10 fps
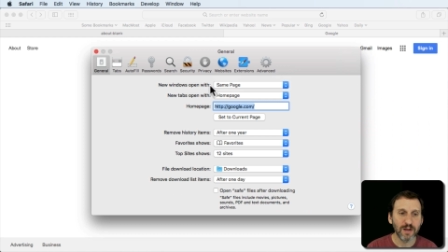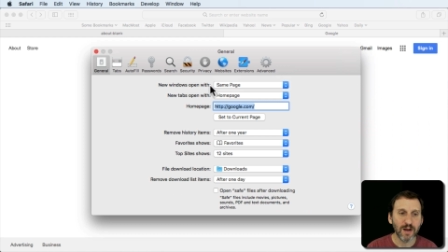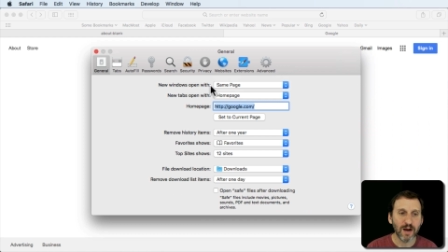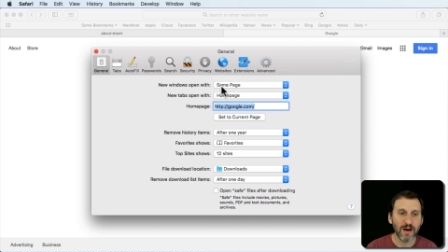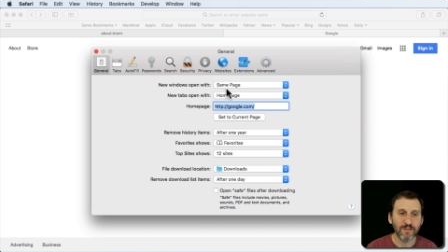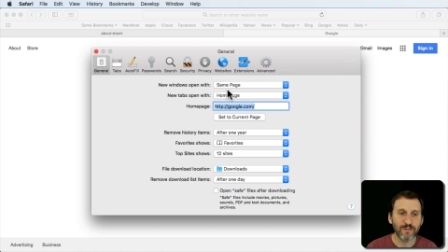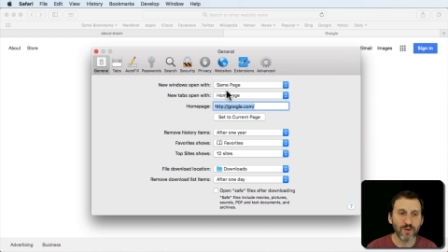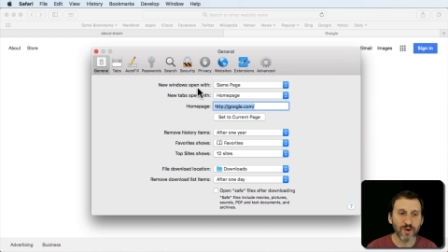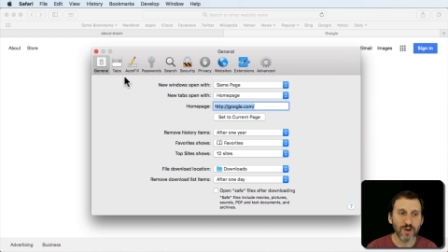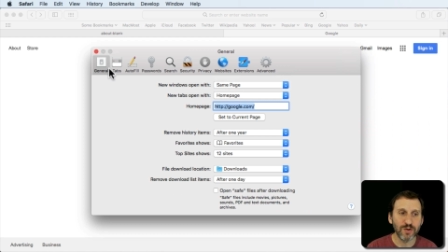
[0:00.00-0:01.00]
uh,
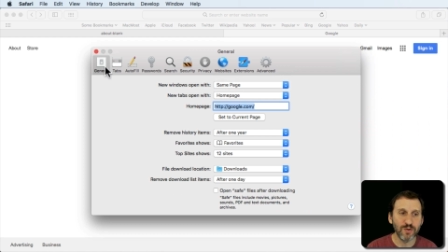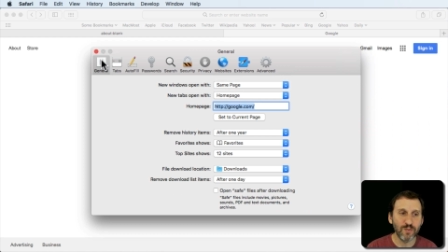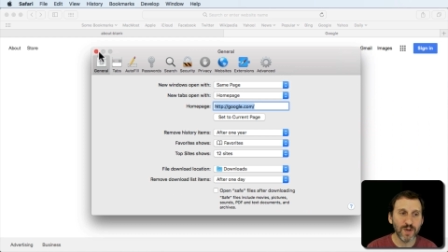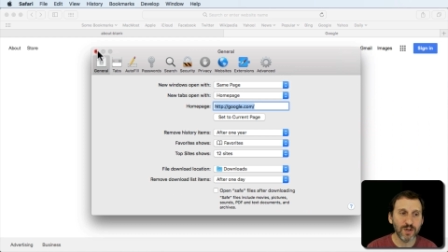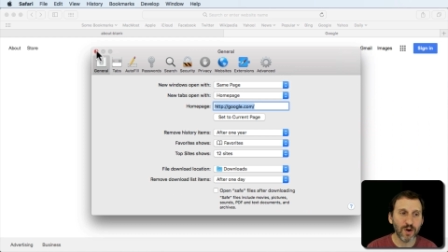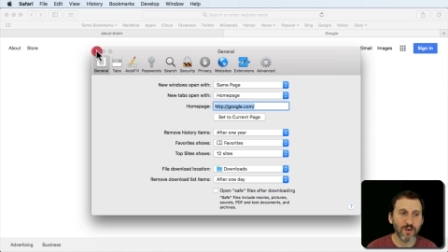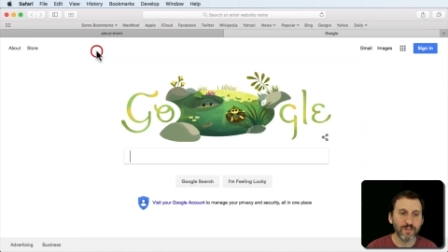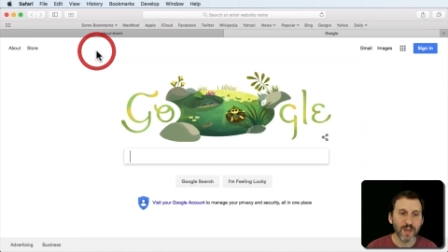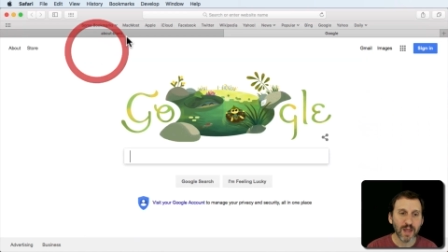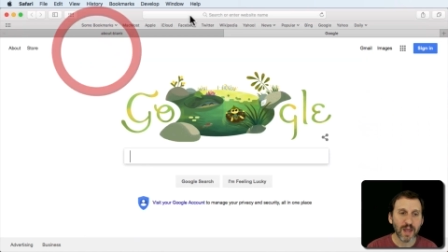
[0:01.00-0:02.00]
for a new window
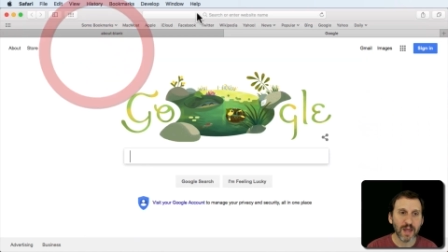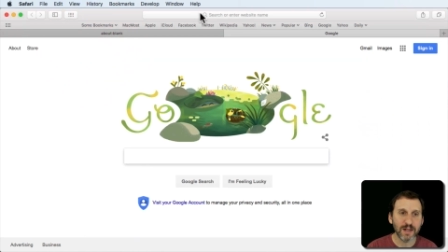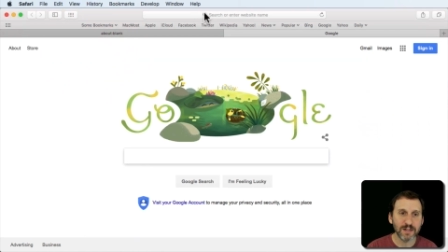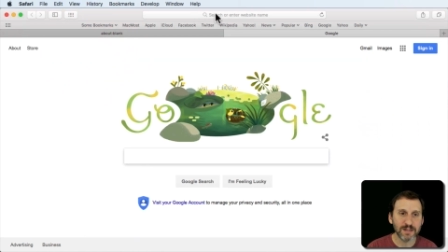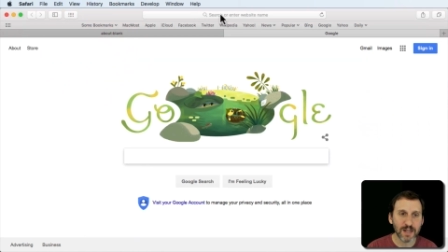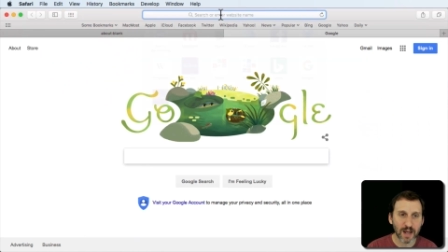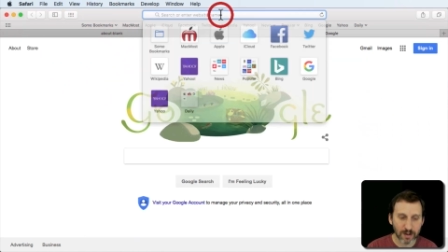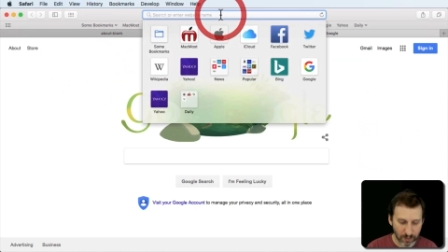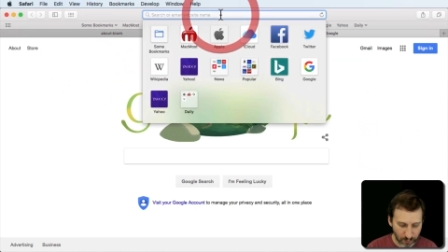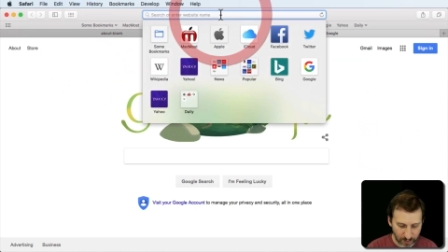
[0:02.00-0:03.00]
and say I
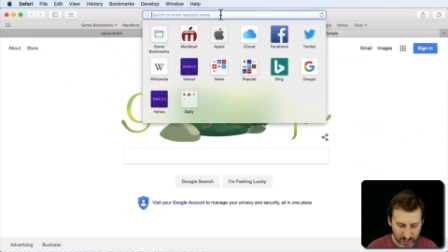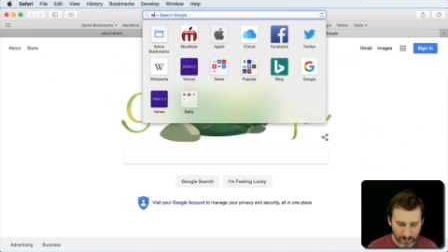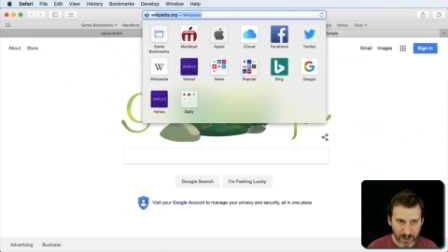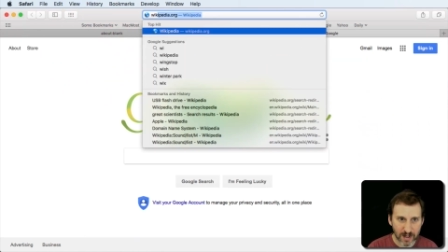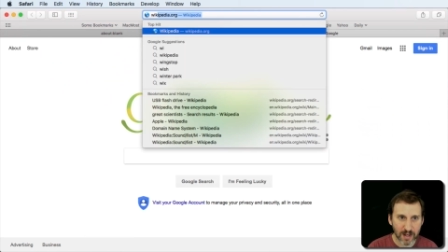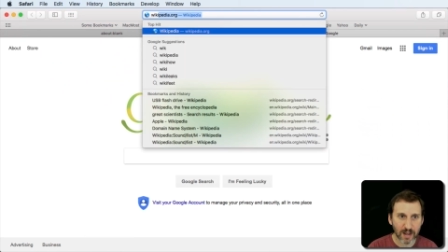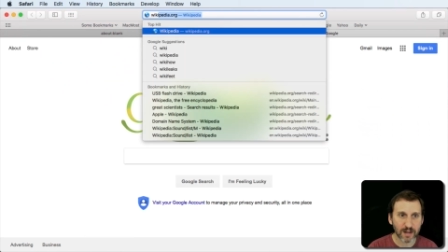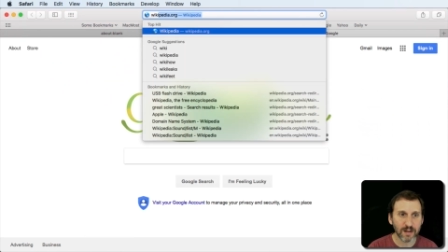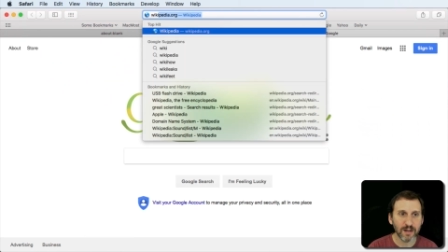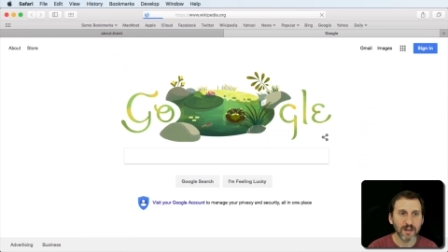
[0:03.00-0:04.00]
go to Wikipedia